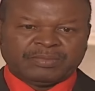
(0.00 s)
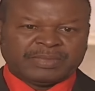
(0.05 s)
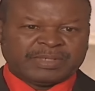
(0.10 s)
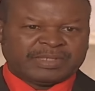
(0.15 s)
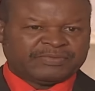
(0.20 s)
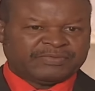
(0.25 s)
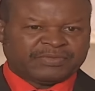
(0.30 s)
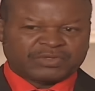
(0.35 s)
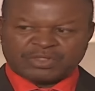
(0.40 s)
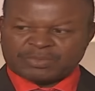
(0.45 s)

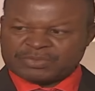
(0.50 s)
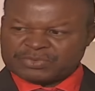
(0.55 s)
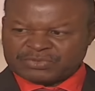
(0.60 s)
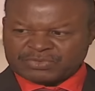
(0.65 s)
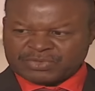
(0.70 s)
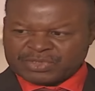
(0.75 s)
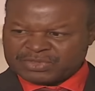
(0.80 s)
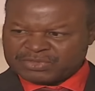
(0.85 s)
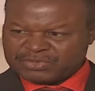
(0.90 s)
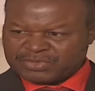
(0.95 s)
But for some
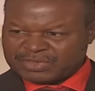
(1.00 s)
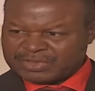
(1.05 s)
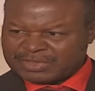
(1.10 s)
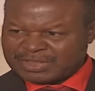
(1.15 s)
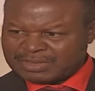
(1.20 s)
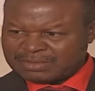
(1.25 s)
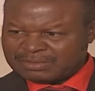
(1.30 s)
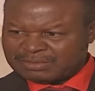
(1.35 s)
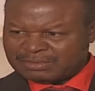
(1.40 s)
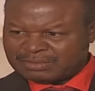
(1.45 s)
strange
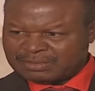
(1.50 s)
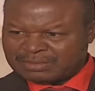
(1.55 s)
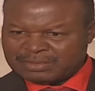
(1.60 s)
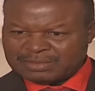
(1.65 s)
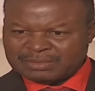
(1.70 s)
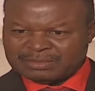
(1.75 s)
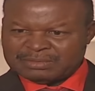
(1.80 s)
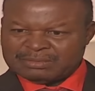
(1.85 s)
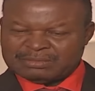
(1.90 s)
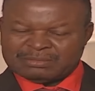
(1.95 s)
reason,
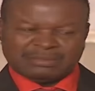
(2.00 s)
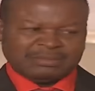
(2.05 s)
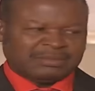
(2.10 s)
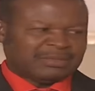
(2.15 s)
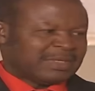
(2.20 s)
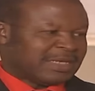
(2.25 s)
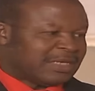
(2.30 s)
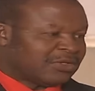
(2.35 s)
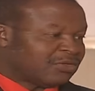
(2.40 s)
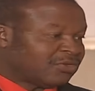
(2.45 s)

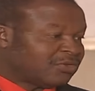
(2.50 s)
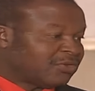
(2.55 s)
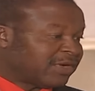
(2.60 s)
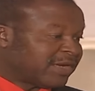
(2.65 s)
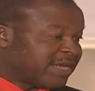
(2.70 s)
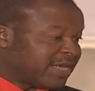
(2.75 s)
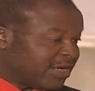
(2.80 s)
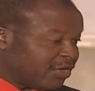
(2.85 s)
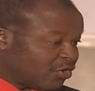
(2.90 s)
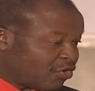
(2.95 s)

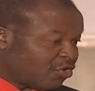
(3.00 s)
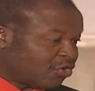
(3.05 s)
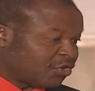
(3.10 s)
we